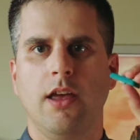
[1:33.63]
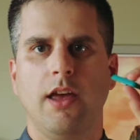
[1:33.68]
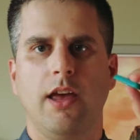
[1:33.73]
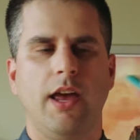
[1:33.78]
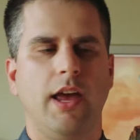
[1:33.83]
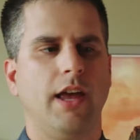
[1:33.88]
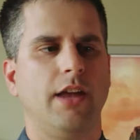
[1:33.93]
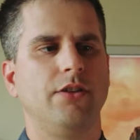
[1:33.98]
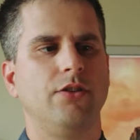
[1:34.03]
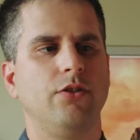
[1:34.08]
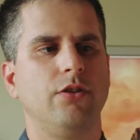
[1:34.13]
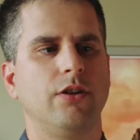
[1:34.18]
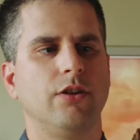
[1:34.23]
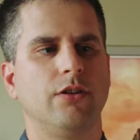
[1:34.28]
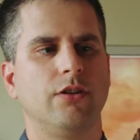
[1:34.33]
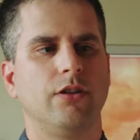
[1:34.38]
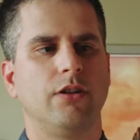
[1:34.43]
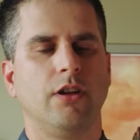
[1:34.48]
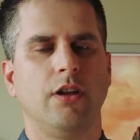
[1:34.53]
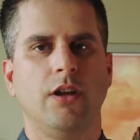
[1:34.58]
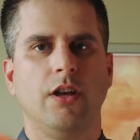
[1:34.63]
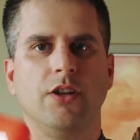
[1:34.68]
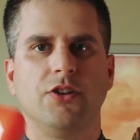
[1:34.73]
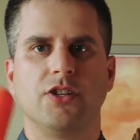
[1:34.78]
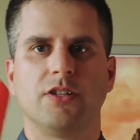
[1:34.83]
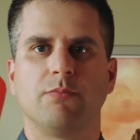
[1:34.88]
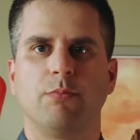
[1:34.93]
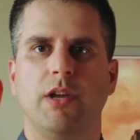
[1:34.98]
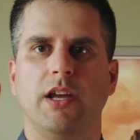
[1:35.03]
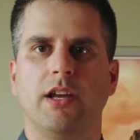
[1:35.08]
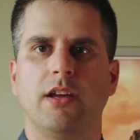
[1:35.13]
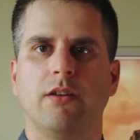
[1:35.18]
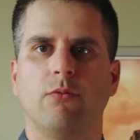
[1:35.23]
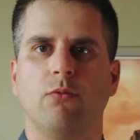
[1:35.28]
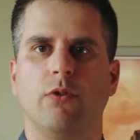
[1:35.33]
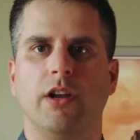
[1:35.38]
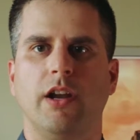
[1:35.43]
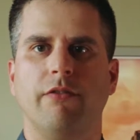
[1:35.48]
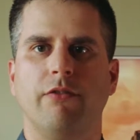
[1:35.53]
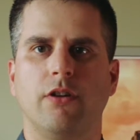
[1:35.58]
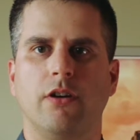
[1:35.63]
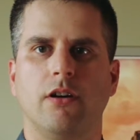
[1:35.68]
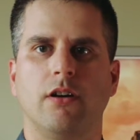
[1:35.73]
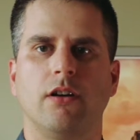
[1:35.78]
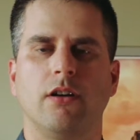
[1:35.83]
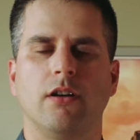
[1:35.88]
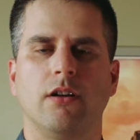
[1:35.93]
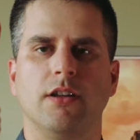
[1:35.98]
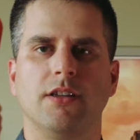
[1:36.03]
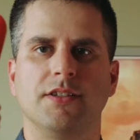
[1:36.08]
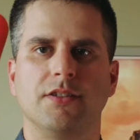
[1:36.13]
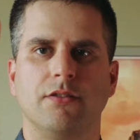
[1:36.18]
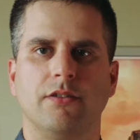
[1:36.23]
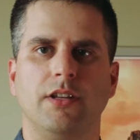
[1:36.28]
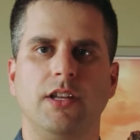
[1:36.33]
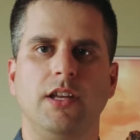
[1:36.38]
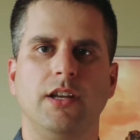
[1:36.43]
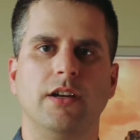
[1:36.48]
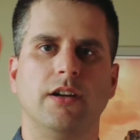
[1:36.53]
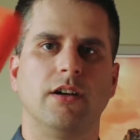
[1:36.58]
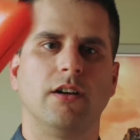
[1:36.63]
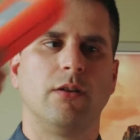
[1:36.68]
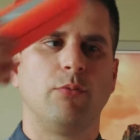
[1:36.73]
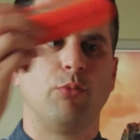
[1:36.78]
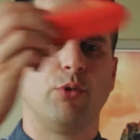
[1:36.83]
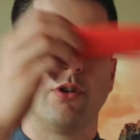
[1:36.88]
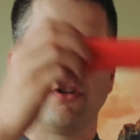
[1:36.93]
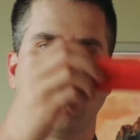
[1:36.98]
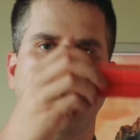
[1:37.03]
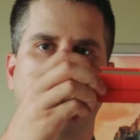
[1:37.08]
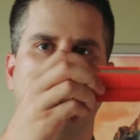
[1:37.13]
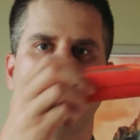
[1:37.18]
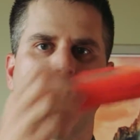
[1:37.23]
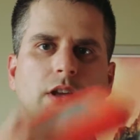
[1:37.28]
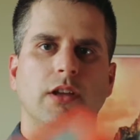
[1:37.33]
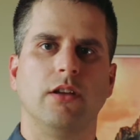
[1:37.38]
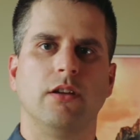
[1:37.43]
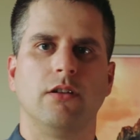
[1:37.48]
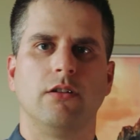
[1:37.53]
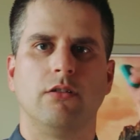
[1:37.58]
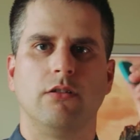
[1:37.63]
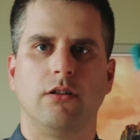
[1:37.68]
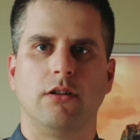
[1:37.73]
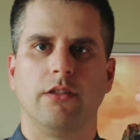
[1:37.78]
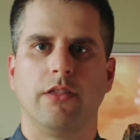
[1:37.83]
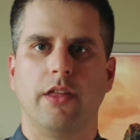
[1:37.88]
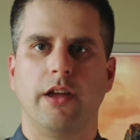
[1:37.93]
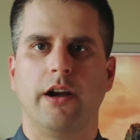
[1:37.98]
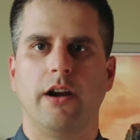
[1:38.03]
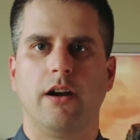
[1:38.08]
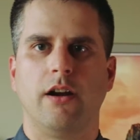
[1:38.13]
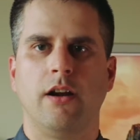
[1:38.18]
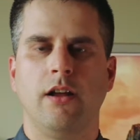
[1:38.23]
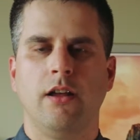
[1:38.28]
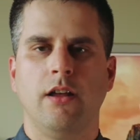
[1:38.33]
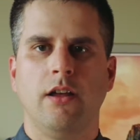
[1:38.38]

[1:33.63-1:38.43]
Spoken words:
And you could just make whatever is on here, put a copy on there.